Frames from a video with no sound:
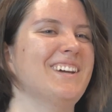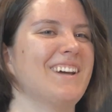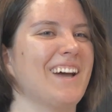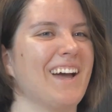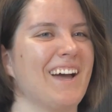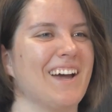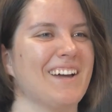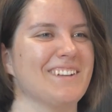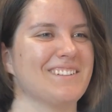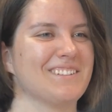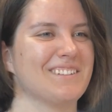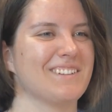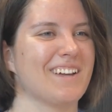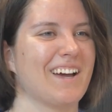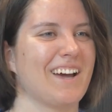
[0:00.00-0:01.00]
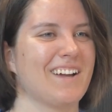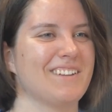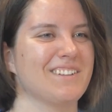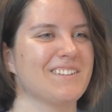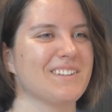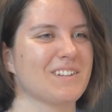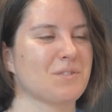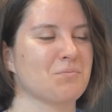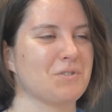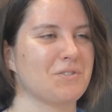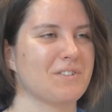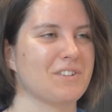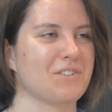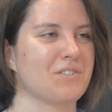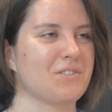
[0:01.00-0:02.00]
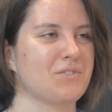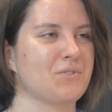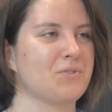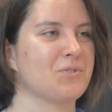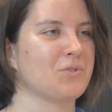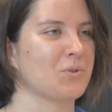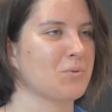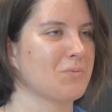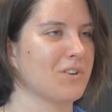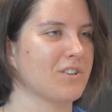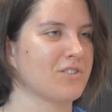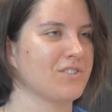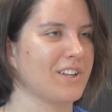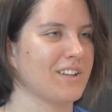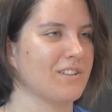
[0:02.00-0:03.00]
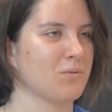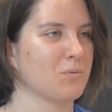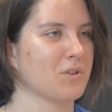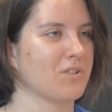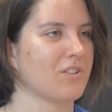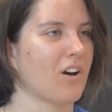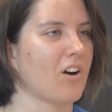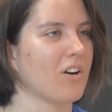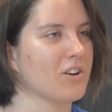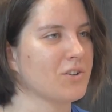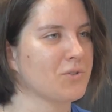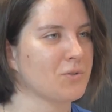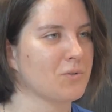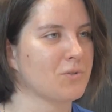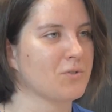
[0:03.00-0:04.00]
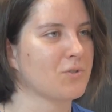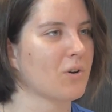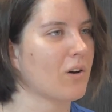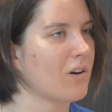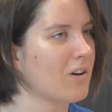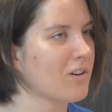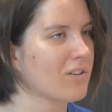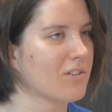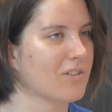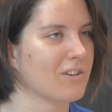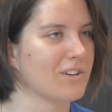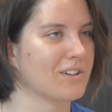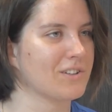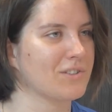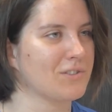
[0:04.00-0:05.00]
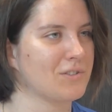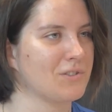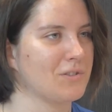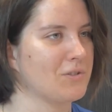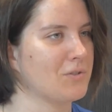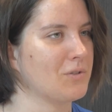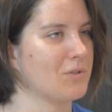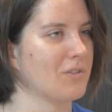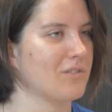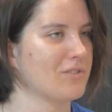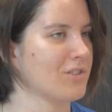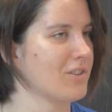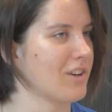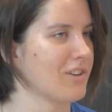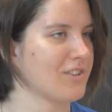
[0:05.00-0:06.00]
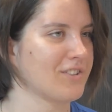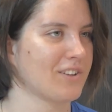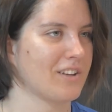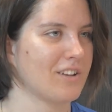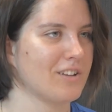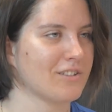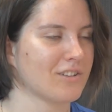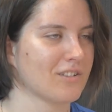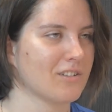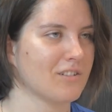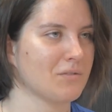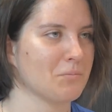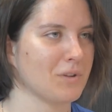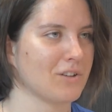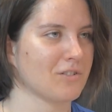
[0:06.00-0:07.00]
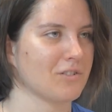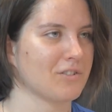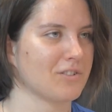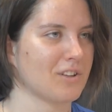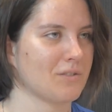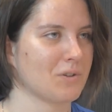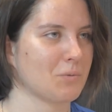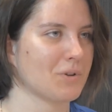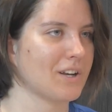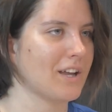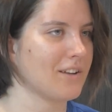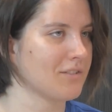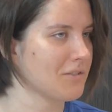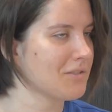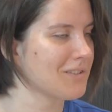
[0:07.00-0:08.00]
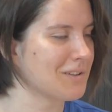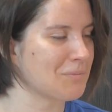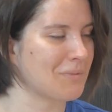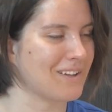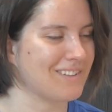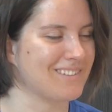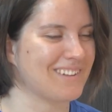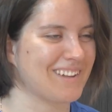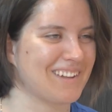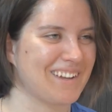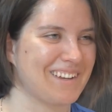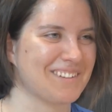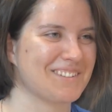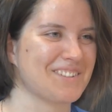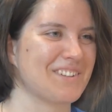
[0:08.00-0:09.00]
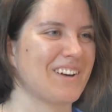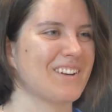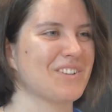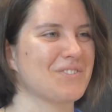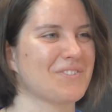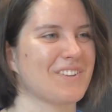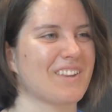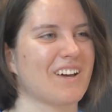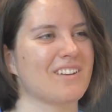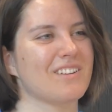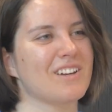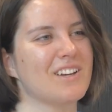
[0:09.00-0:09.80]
And I didn't experience so much that it was hard to talk or to not understand each other because everyone has the basic English knowledge for that.